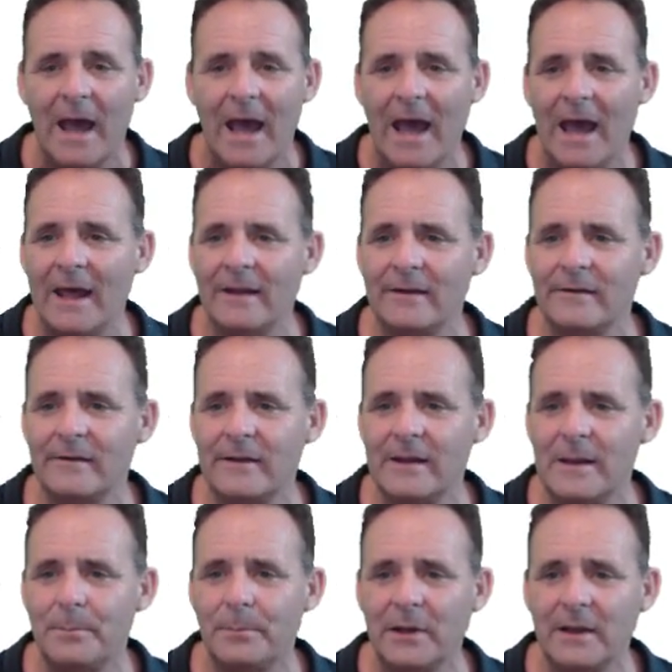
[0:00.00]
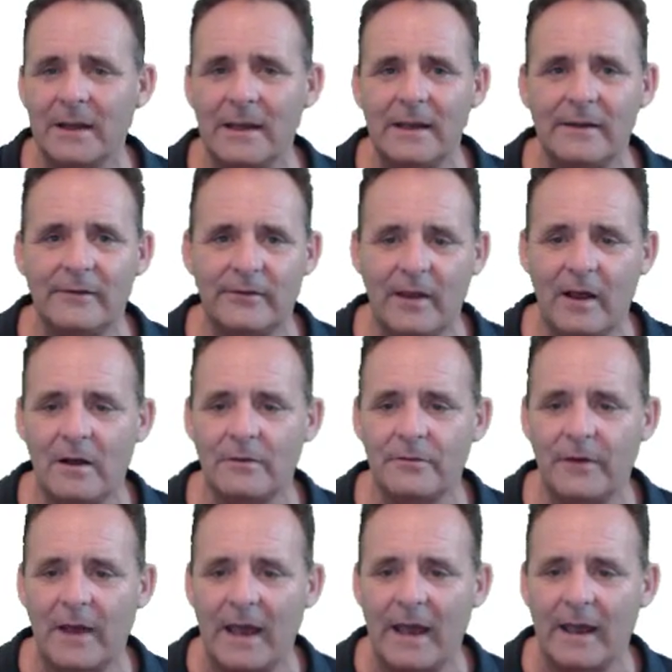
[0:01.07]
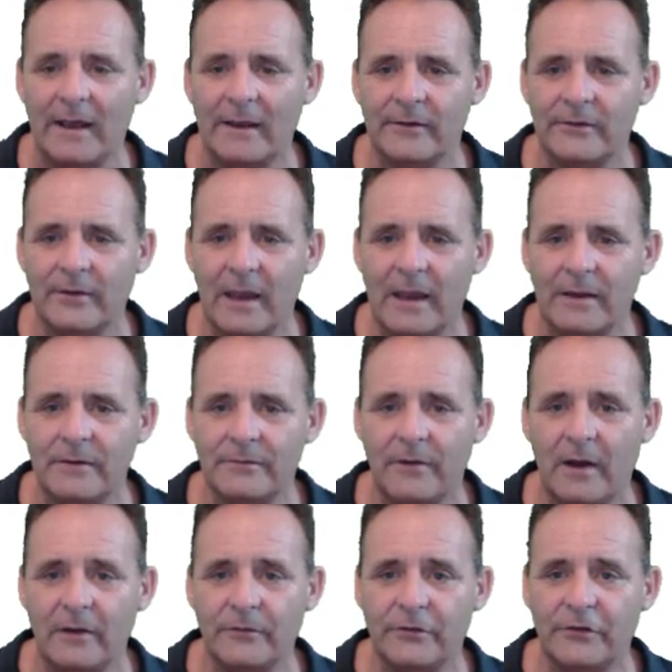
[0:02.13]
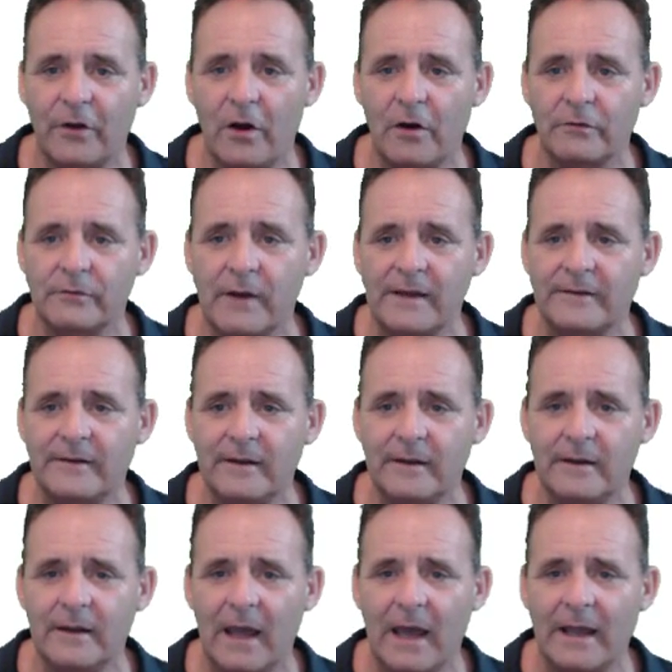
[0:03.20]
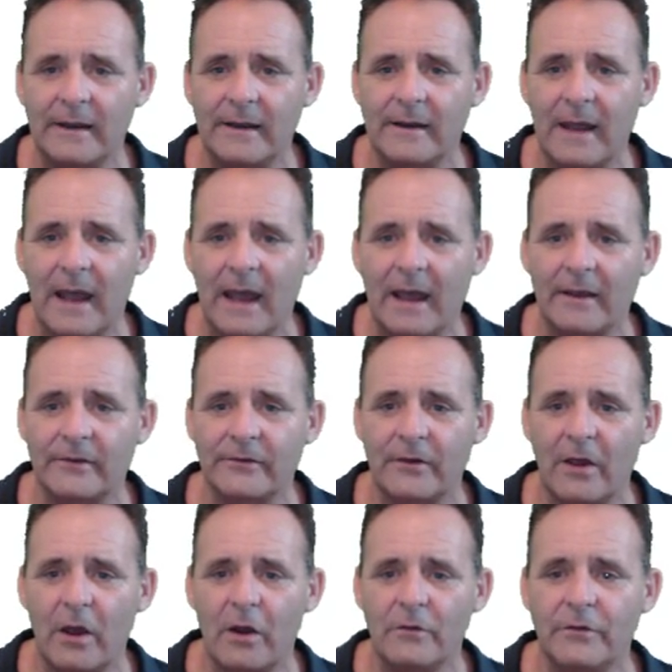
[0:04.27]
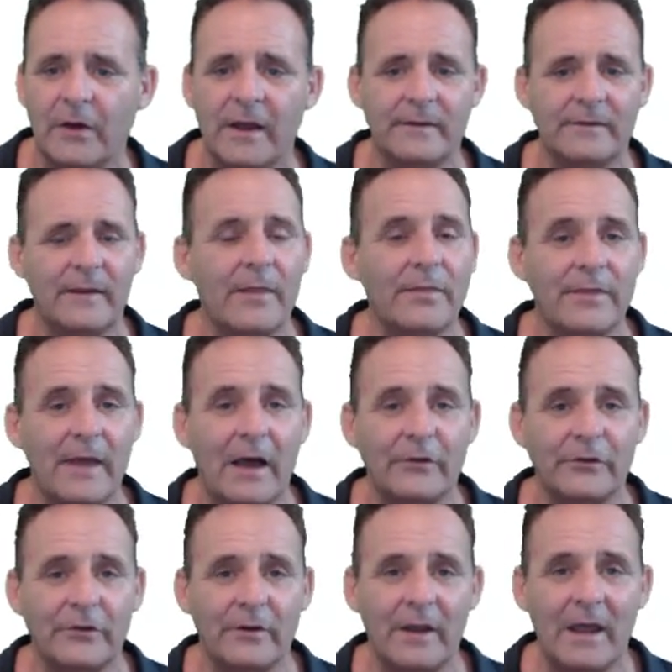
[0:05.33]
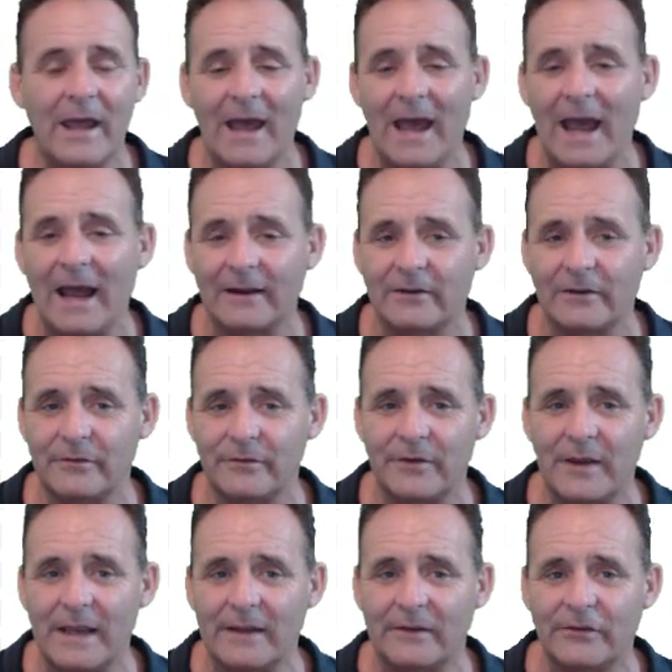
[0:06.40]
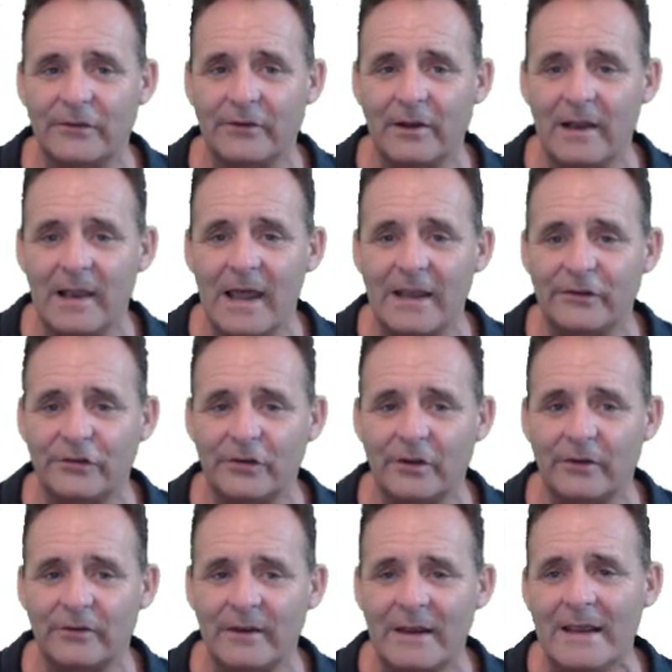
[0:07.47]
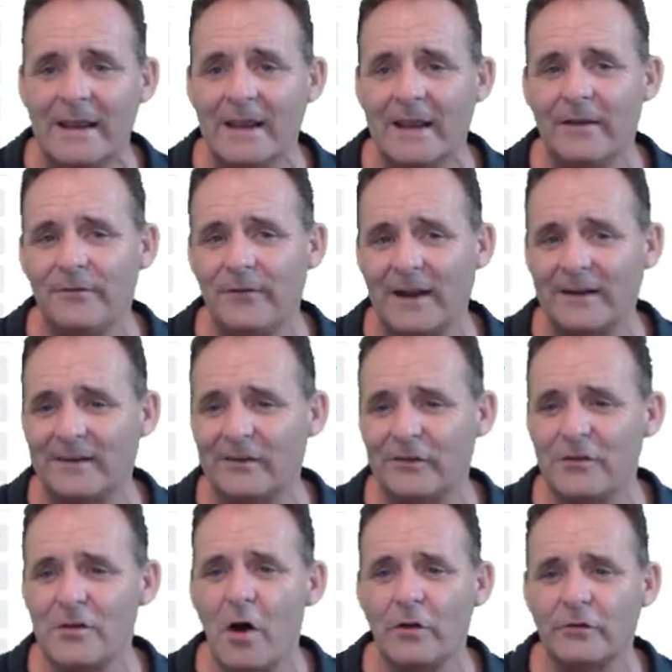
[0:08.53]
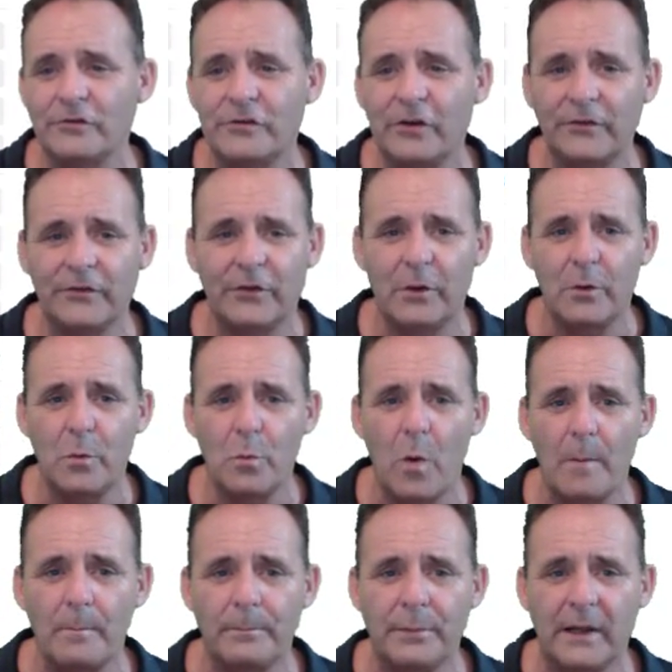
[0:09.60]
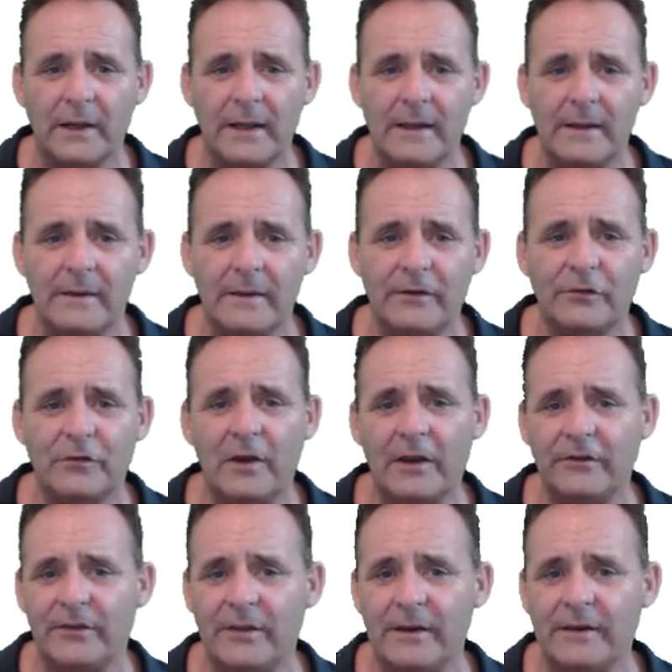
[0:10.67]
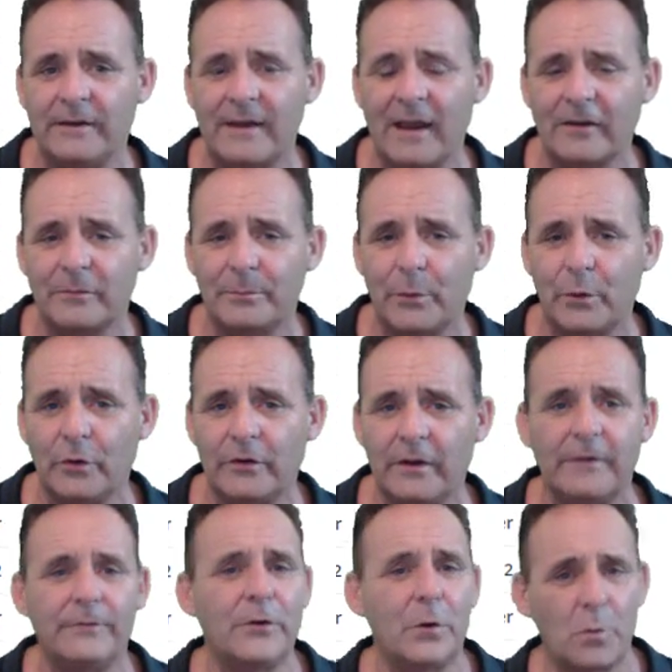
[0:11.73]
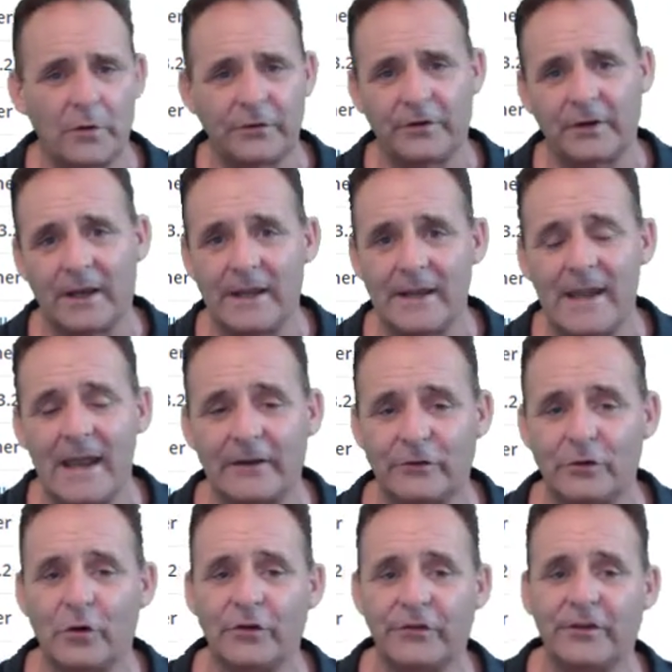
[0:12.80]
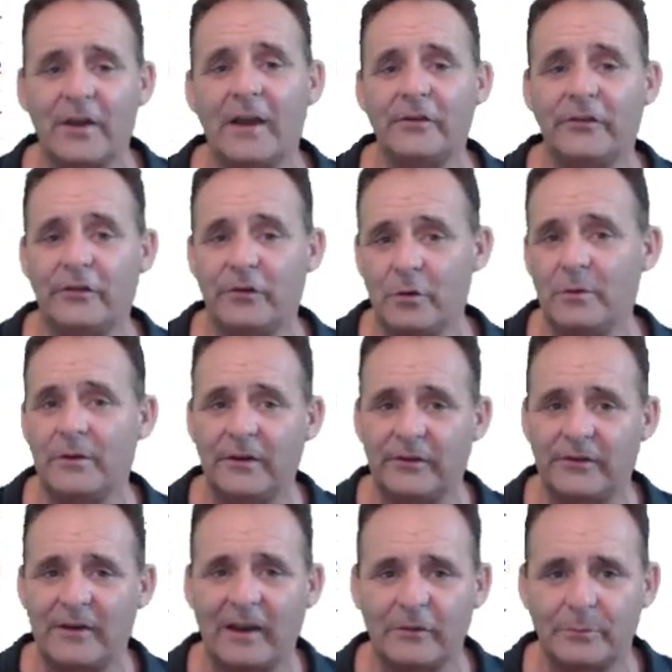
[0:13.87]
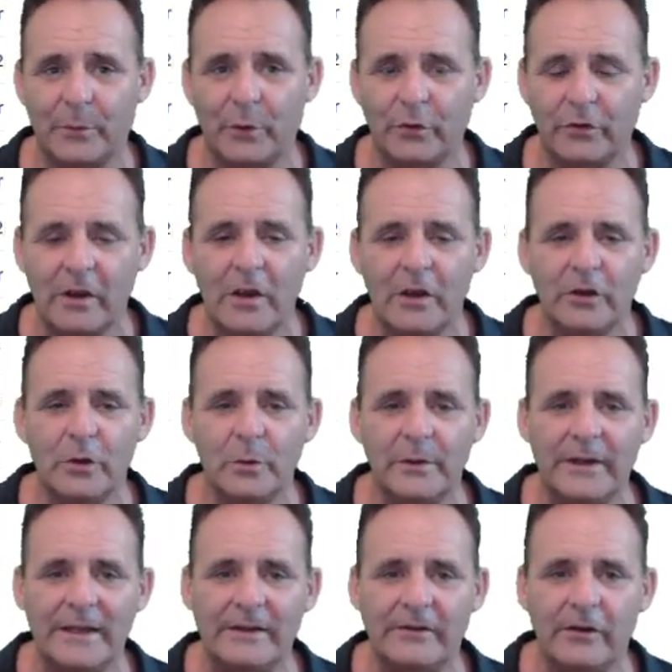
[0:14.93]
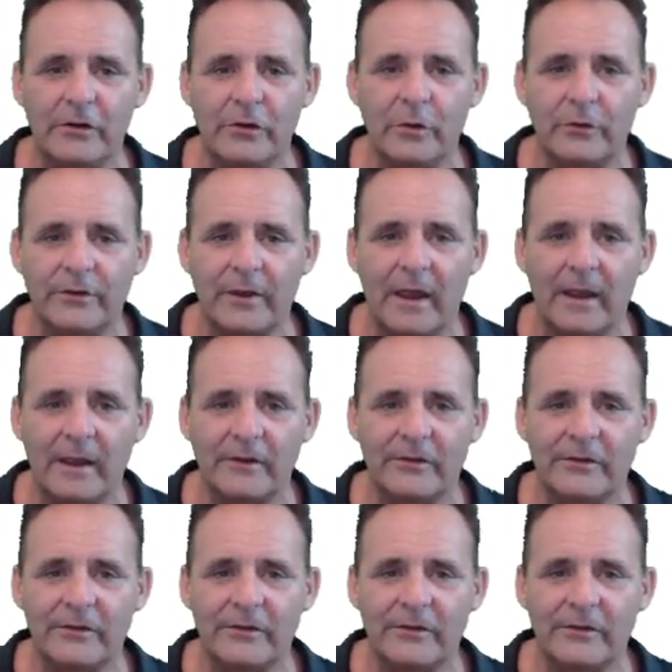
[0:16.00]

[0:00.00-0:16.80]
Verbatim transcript: And the plugin itself has a five-star rating and it has over ten thousand active installations. In fact, it's not just the one plugin. This creates the dashboard. If you want to connect your sites to this dashboard, you will need to use their